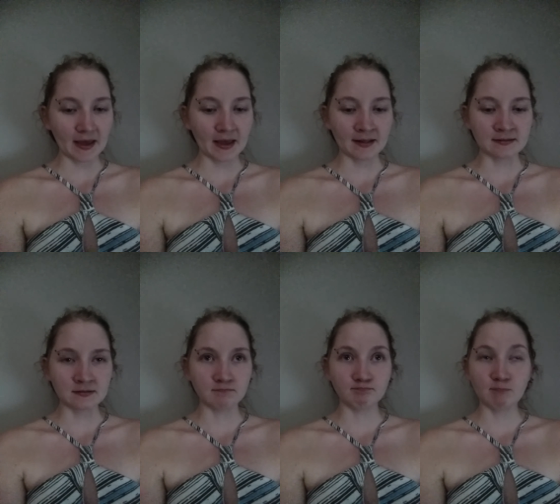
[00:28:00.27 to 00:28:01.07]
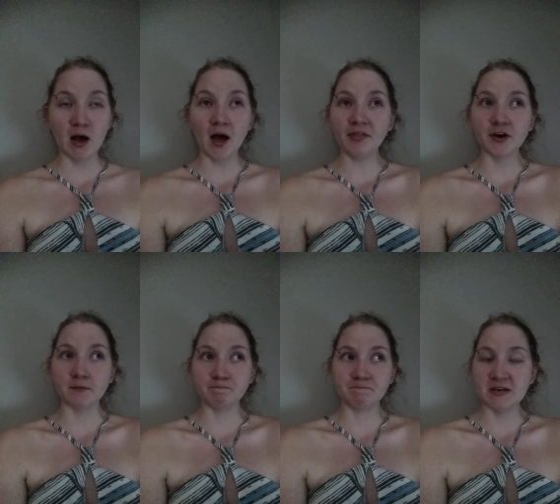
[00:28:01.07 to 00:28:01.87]
and
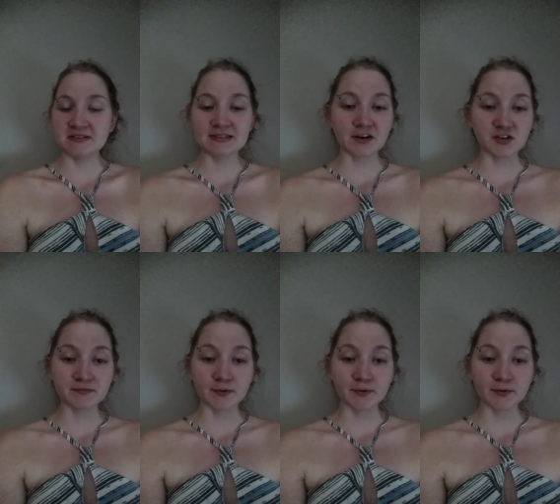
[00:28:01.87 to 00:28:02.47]
other things that are